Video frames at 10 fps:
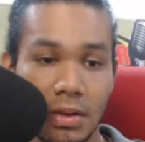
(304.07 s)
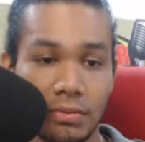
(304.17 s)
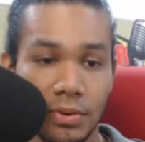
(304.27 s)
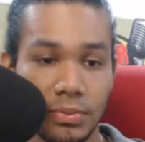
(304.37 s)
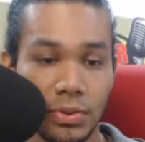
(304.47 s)

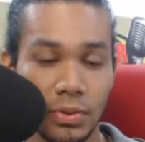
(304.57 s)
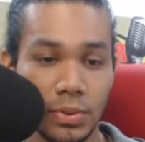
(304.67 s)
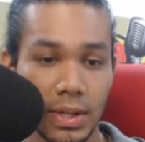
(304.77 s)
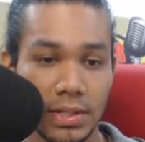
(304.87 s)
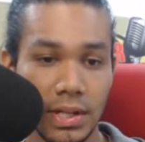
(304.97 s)
from June
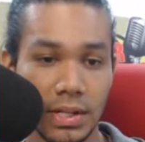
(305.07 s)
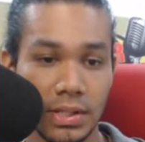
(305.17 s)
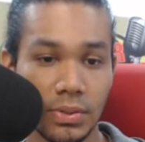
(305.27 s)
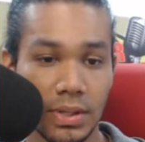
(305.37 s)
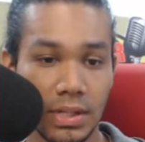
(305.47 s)

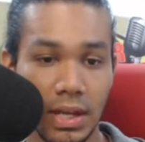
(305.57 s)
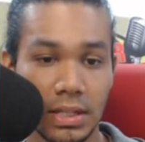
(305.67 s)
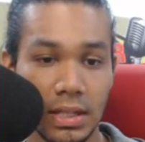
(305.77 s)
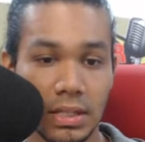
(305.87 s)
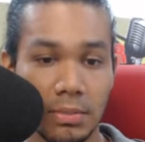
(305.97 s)
26,
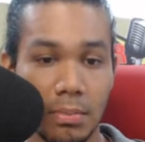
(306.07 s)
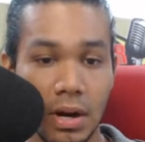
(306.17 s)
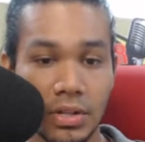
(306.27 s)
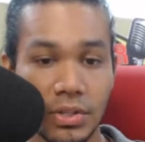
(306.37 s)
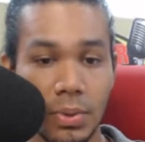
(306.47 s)
2019 to
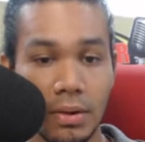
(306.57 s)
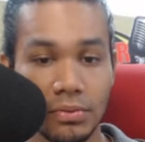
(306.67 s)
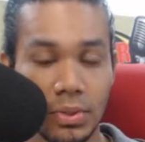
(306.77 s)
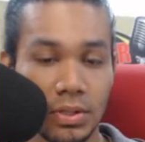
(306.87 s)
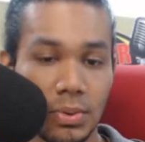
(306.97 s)
March 12,
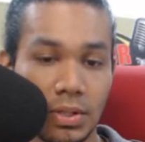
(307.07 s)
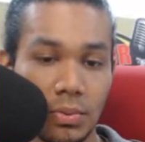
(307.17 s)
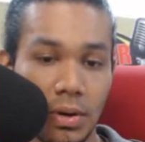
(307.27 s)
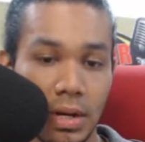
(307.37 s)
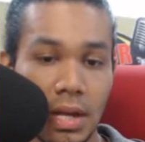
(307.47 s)

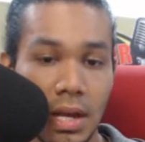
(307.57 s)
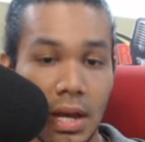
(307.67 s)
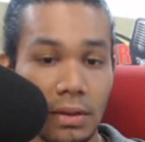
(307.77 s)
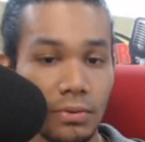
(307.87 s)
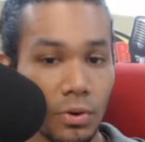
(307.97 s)
2021
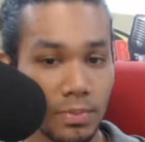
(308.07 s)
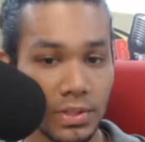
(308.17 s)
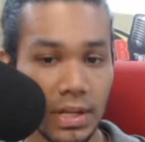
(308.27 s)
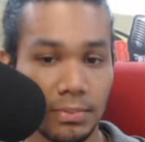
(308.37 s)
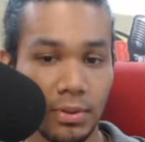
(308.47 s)
and
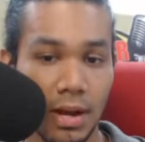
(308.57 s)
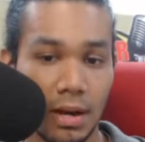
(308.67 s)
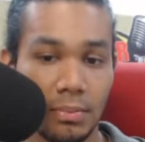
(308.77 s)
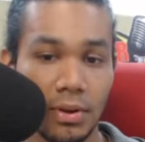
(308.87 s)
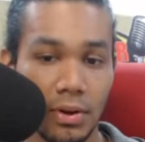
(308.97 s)
4% per
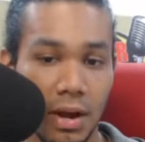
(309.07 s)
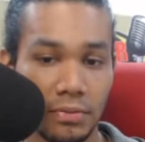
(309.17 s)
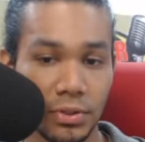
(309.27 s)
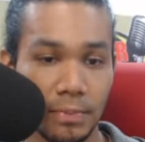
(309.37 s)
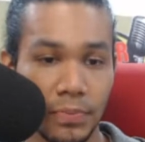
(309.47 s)
annum
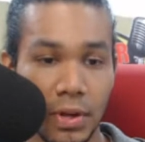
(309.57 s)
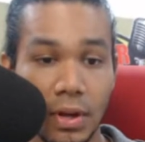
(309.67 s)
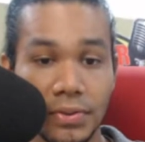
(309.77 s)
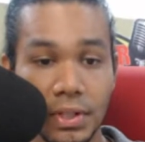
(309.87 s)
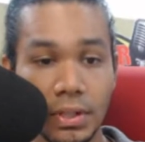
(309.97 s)
thereafter
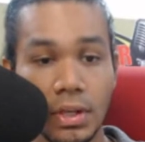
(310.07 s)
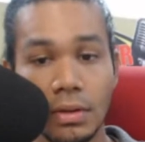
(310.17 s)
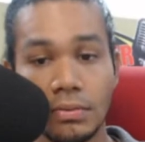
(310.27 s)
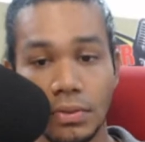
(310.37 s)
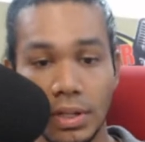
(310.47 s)
until
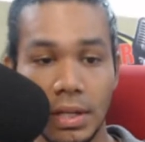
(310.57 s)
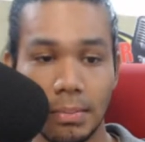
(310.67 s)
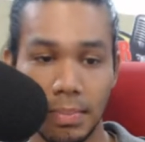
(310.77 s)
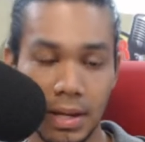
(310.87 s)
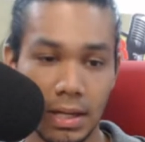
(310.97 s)
fully
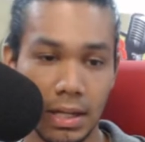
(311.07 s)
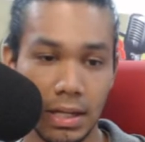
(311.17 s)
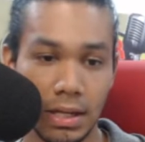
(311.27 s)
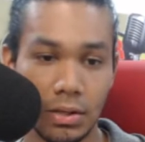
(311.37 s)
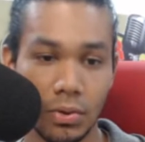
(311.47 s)
paid.
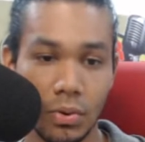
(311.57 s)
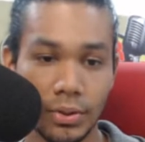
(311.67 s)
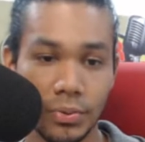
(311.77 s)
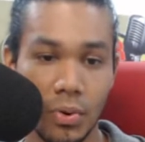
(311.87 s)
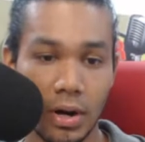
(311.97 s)
The
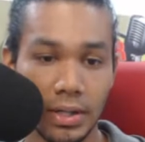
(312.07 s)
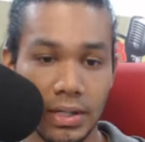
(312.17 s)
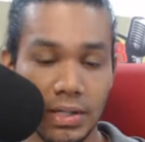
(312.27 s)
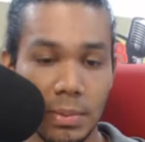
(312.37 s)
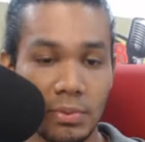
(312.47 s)
court awarded
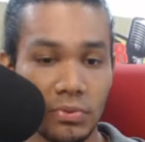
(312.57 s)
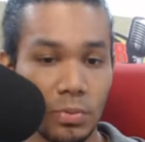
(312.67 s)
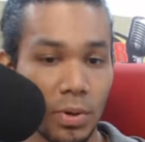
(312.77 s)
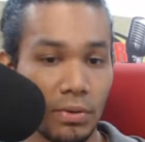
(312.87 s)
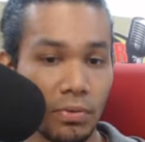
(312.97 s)
a sum of
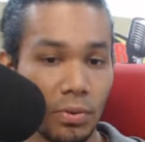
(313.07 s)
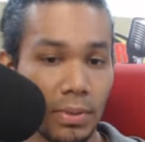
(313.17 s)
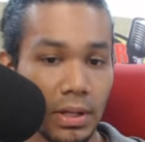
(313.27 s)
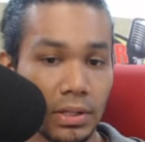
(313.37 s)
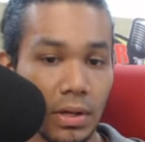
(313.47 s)
$2.4
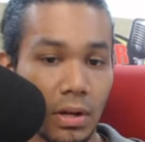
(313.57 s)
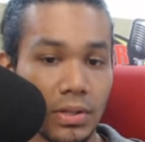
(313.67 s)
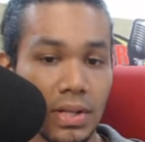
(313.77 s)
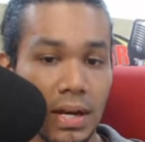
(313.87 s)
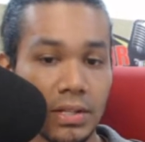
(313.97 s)

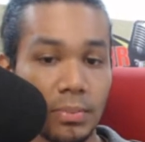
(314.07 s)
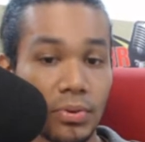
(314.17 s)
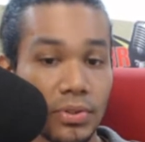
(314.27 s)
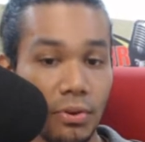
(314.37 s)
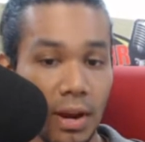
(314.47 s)
million as
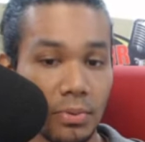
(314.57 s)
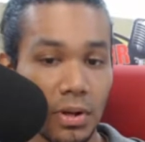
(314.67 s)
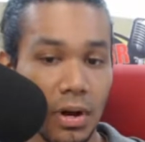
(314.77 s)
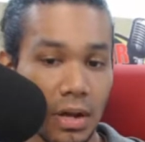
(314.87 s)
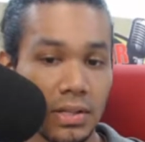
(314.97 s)
prescribed
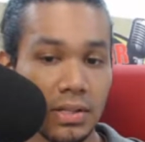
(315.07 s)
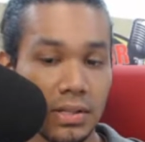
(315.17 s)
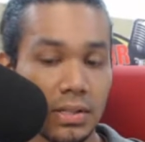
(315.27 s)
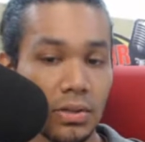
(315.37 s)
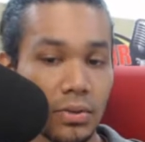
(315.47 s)

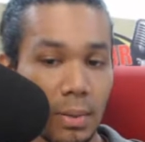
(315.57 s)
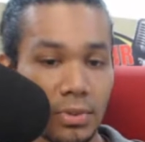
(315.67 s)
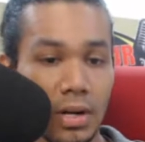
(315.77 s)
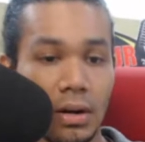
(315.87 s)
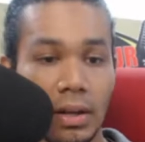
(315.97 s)
costs to
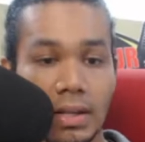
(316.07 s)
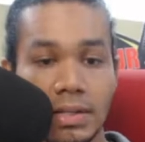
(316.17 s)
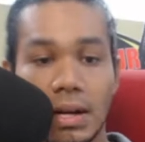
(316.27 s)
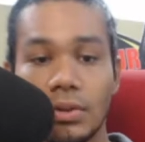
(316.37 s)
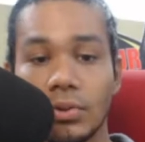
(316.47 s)
Ramotar
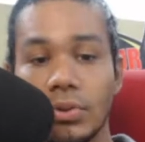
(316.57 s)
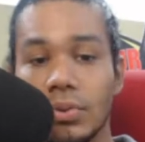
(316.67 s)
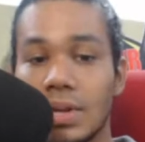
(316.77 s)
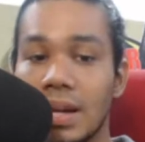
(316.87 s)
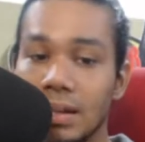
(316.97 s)
against Kaieteur
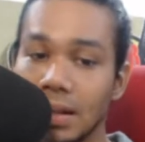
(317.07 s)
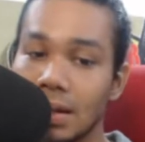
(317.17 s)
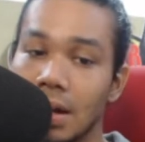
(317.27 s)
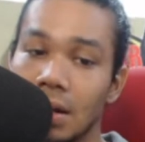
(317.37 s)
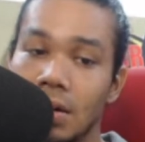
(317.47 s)
News and Glenn
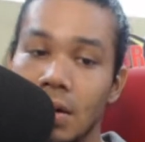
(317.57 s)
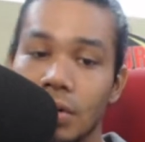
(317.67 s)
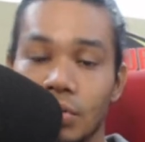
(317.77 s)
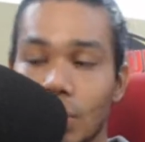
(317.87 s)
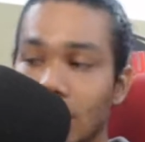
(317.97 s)
Lal
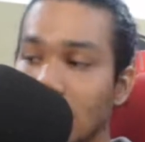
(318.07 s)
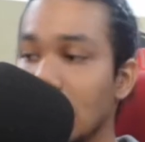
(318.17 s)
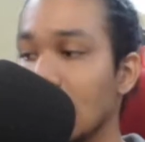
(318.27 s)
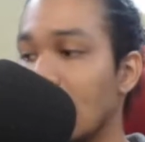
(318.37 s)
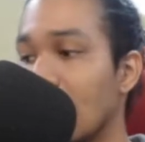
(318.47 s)

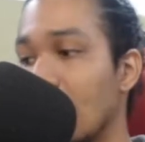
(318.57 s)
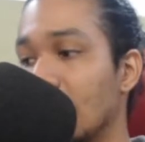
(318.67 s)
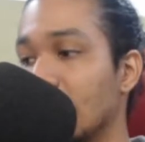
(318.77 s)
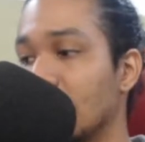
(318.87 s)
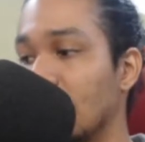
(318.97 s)
jointly
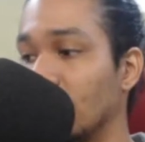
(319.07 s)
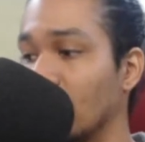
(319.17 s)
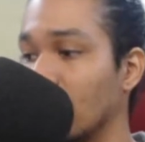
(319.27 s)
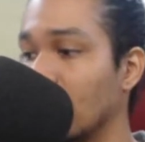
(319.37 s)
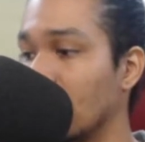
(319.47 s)
and
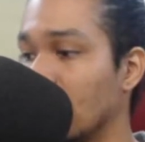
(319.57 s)
severally.